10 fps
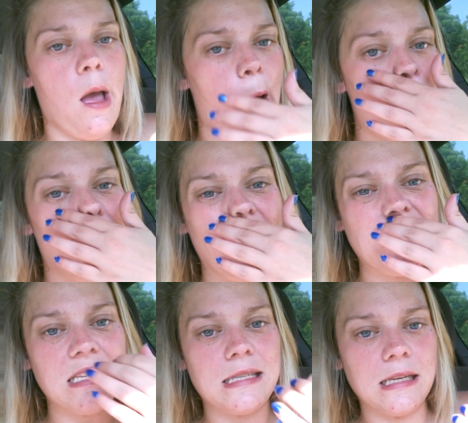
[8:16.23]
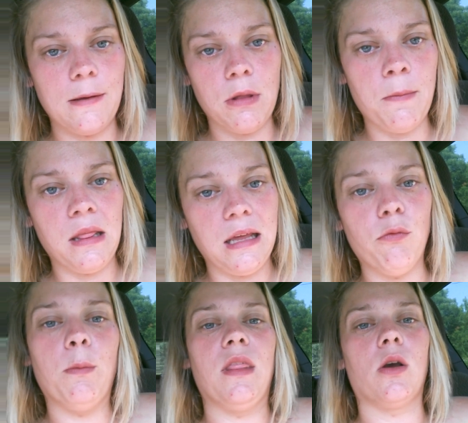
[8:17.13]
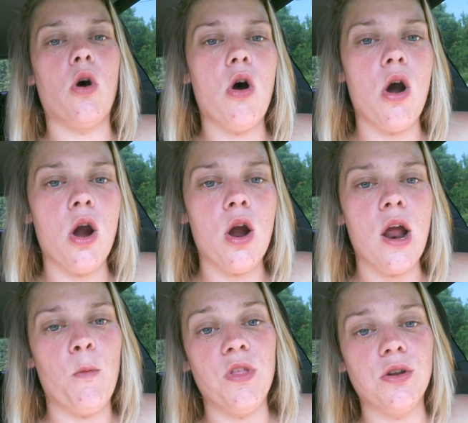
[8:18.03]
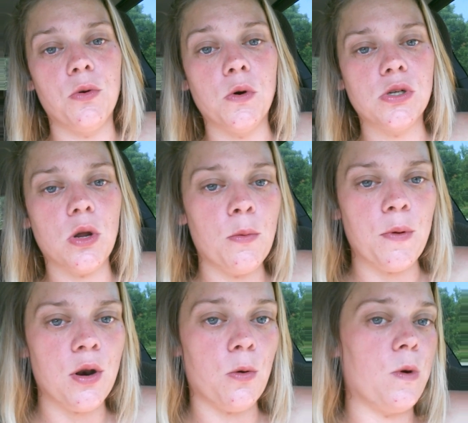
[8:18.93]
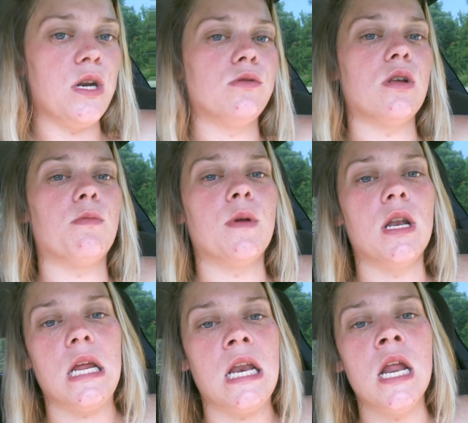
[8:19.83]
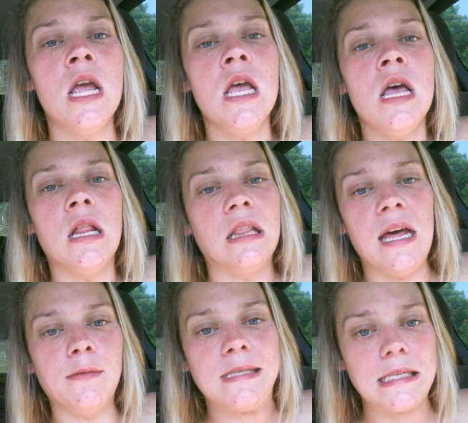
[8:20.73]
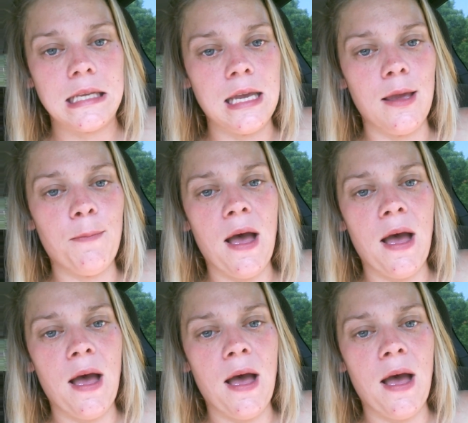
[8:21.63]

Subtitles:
oh, he's asleep, let me leave him in the car with the doors open or windows open and let him sleep.